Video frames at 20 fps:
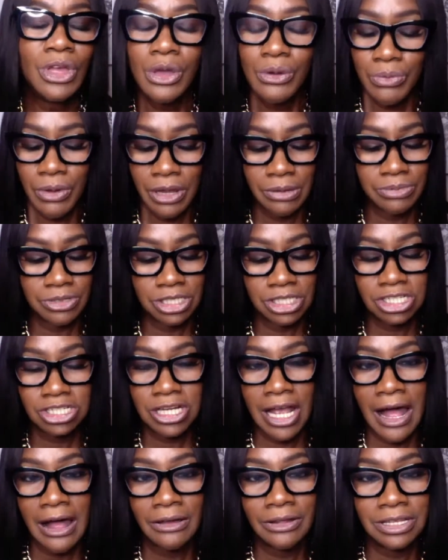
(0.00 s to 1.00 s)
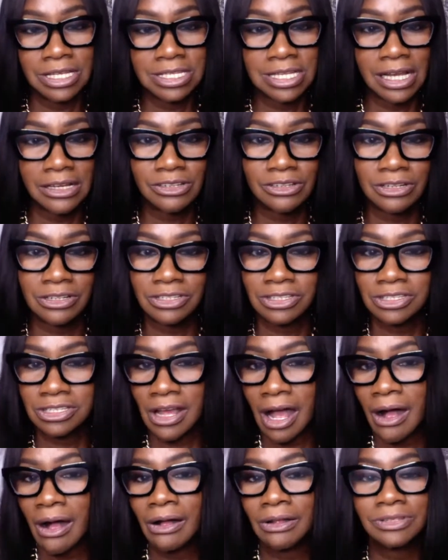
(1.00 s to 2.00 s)
whether it was childhood sexual
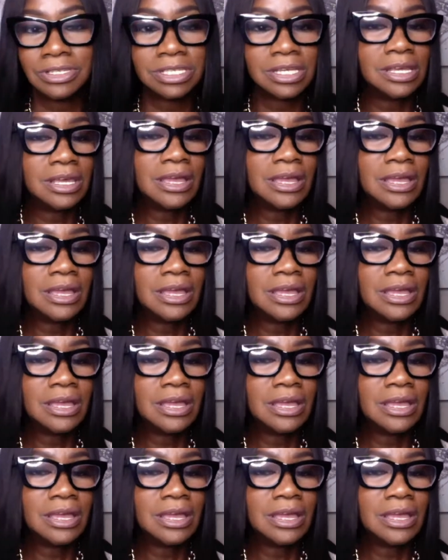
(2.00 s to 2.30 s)
assault,